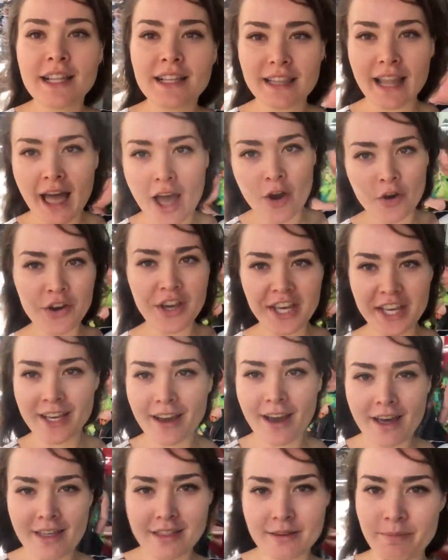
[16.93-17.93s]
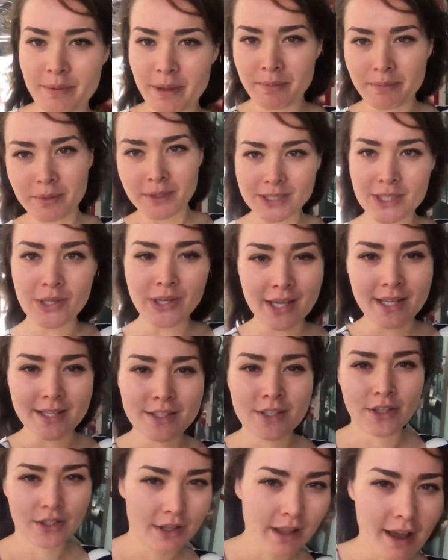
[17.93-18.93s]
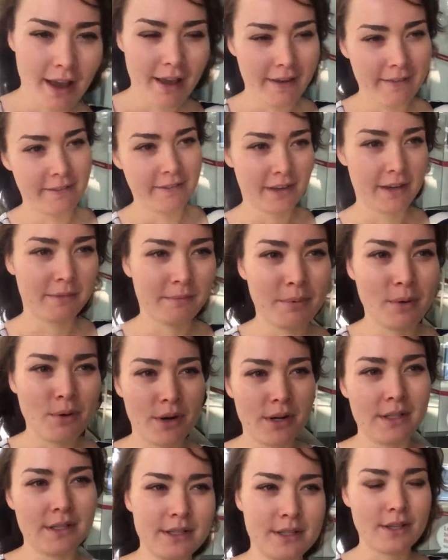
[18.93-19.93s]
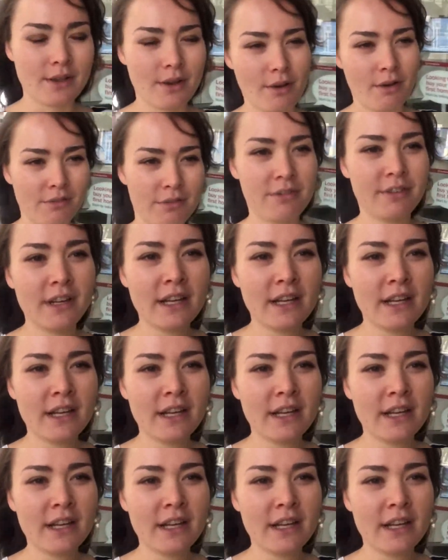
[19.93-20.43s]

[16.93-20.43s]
allowing other people to enter your life and importance of